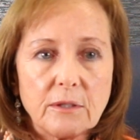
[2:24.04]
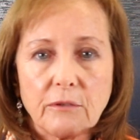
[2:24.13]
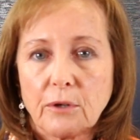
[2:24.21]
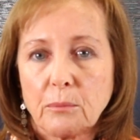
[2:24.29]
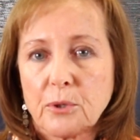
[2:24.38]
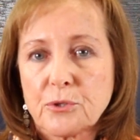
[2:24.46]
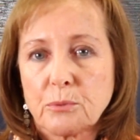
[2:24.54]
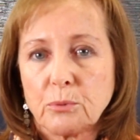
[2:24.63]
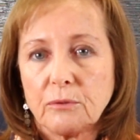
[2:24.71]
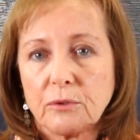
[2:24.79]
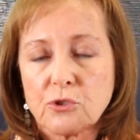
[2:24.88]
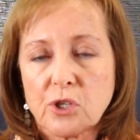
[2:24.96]
different
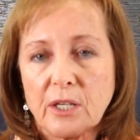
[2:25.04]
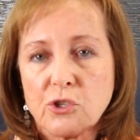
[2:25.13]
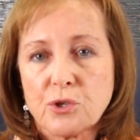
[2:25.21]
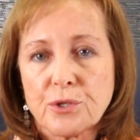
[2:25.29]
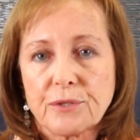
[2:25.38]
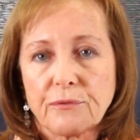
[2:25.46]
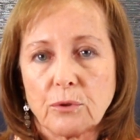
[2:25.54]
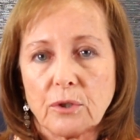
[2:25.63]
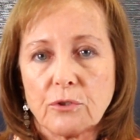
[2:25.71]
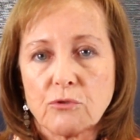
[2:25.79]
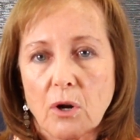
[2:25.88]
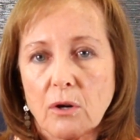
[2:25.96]
post-approval changes
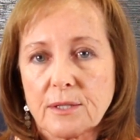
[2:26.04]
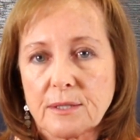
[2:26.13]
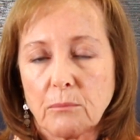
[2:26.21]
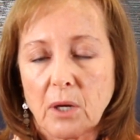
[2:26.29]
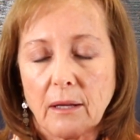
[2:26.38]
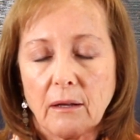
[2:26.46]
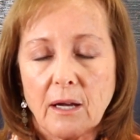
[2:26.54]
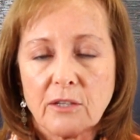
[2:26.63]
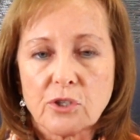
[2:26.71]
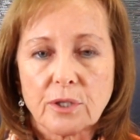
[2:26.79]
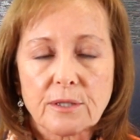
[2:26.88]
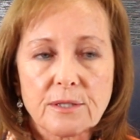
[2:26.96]
for drugs and
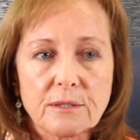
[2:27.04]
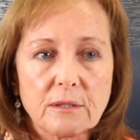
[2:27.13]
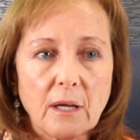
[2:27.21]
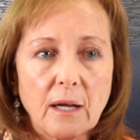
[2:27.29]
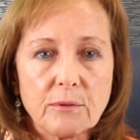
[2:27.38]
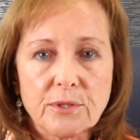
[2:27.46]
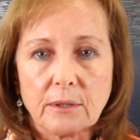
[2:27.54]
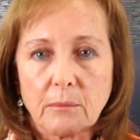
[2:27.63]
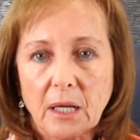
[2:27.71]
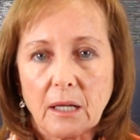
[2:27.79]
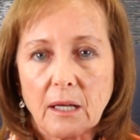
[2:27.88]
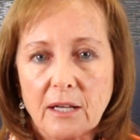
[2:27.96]
biologics. I was on the
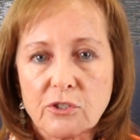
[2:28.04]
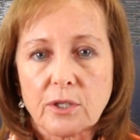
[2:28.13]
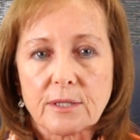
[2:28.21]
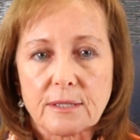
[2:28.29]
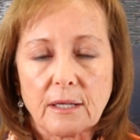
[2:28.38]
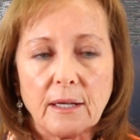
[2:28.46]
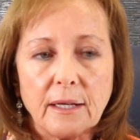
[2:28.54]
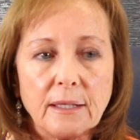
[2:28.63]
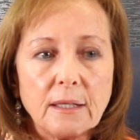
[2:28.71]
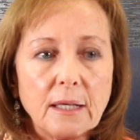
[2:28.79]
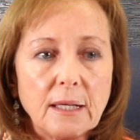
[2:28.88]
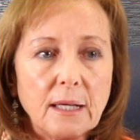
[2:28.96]
biologics
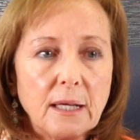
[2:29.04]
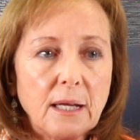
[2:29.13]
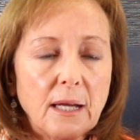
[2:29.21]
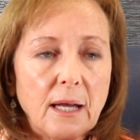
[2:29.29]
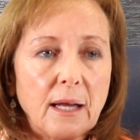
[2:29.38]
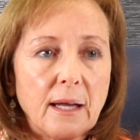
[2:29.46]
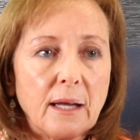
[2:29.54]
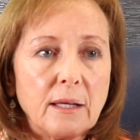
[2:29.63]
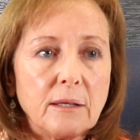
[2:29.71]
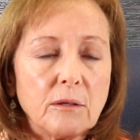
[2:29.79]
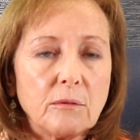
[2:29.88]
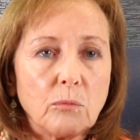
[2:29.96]
side,
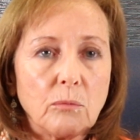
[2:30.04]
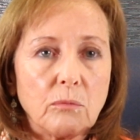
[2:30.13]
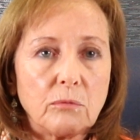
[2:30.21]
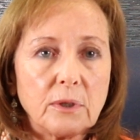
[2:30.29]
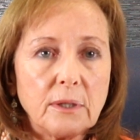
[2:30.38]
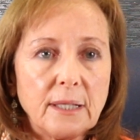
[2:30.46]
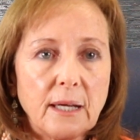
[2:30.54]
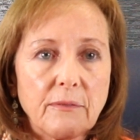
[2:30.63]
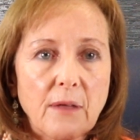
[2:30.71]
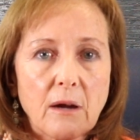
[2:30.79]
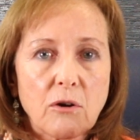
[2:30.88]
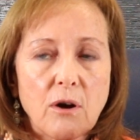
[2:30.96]
and really
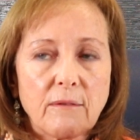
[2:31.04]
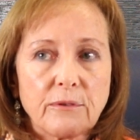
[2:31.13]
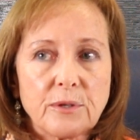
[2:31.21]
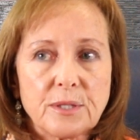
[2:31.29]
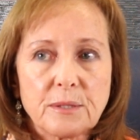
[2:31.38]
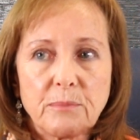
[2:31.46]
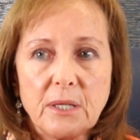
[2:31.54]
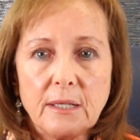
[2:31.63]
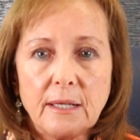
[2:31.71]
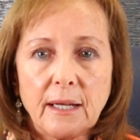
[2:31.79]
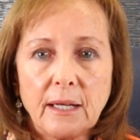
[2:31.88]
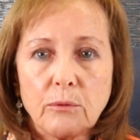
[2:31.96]
at that conference,
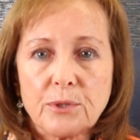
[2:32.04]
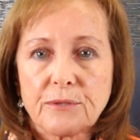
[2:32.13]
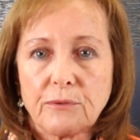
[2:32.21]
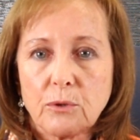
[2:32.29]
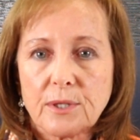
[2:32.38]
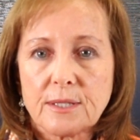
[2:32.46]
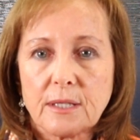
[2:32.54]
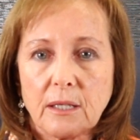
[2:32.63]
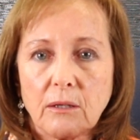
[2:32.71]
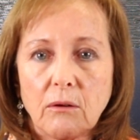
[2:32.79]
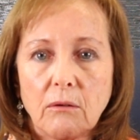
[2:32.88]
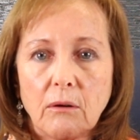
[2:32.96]
PDA was
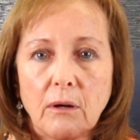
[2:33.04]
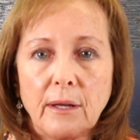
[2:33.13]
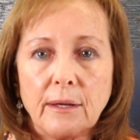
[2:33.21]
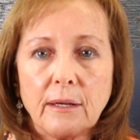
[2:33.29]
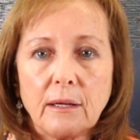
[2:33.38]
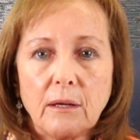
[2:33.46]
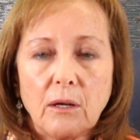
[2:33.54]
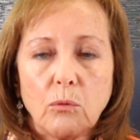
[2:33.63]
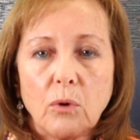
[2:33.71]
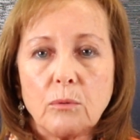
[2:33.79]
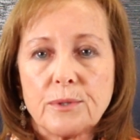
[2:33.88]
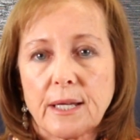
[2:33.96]
focusing on
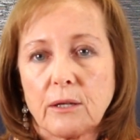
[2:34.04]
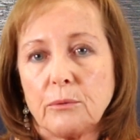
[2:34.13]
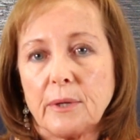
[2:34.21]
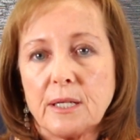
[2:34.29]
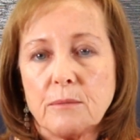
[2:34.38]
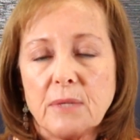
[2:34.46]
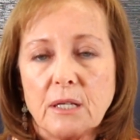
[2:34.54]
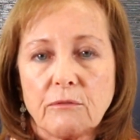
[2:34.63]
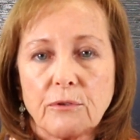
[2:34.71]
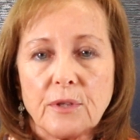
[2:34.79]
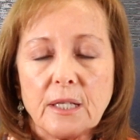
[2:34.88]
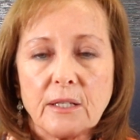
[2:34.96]
what was that going to mean
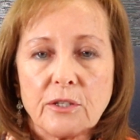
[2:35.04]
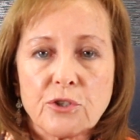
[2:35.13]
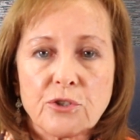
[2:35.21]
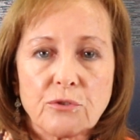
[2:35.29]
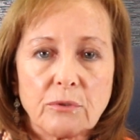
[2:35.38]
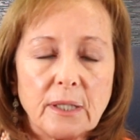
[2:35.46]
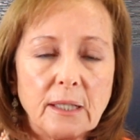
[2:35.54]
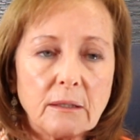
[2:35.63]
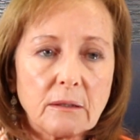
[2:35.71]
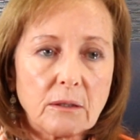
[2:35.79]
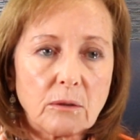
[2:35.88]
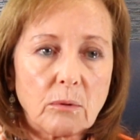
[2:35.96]
for the industry.
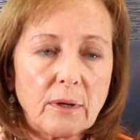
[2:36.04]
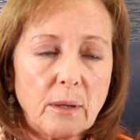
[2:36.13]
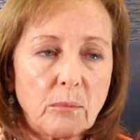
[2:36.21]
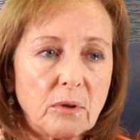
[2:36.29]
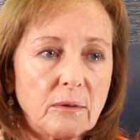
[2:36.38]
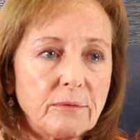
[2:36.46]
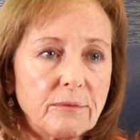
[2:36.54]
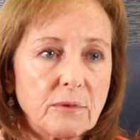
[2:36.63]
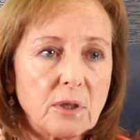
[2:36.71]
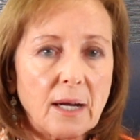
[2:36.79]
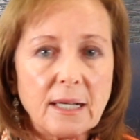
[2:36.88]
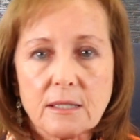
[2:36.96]
There were a number
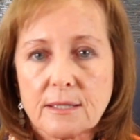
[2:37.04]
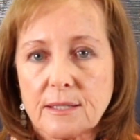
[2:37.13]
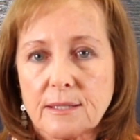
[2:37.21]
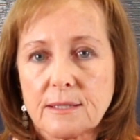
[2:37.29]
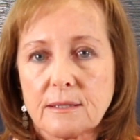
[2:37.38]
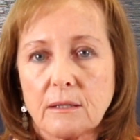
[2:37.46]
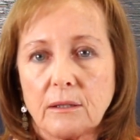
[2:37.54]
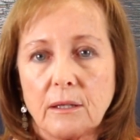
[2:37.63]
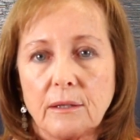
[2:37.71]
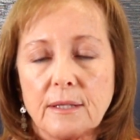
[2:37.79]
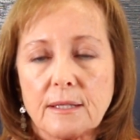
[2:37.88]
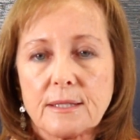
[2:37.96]
of guidances
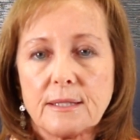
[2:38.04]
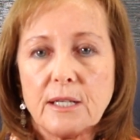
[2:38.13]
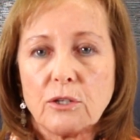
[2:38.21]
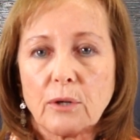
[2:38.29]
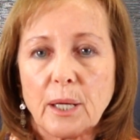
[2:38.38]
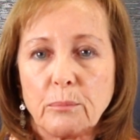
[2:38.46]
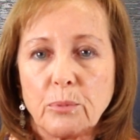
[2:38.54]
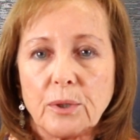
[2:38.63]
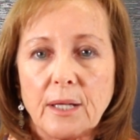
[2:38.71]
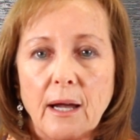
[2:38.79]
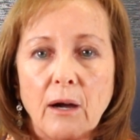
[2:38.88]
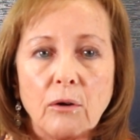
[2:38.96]
that CBER had
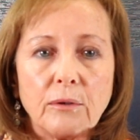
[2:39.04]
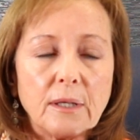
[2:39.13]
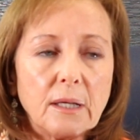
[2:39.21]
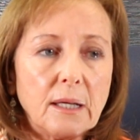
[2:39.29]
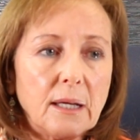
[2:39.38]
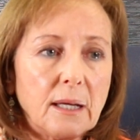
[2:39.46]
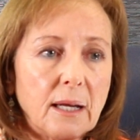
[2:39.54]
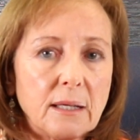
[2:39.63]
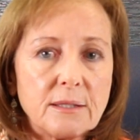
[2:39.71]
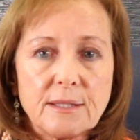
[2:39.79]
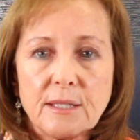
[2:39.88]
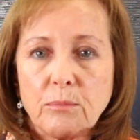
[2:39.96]
put out,
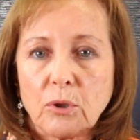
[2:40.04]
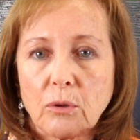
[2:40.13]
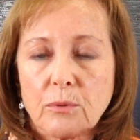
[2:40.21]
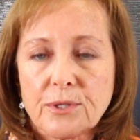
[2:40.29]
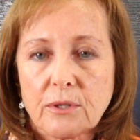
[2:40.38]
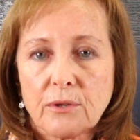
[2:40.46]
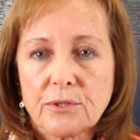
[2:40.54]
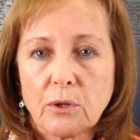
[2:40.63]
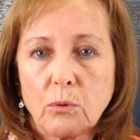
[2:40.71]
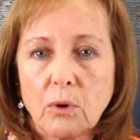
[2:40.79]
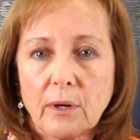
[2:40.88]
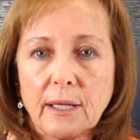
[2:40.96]
and CBER was
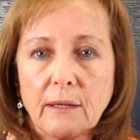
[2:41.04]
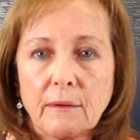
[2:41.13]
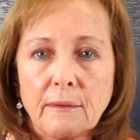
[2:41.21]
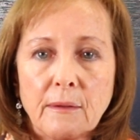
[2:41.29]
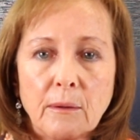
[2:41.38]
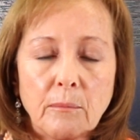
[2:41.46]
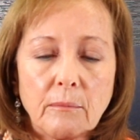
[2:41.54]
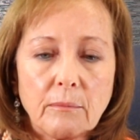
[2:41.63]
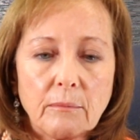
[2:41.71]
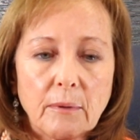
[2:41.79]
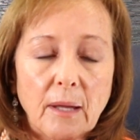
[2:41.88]
also working on them.